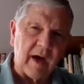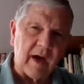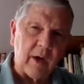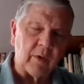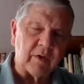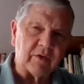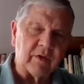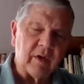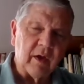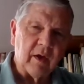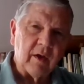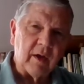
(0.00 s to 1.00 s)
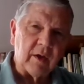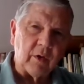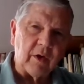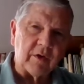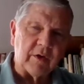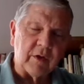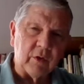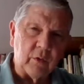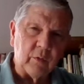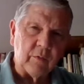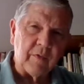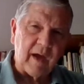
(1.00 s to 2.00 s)
hours in order to
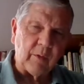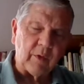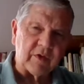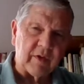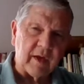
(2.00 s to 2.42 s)
do that which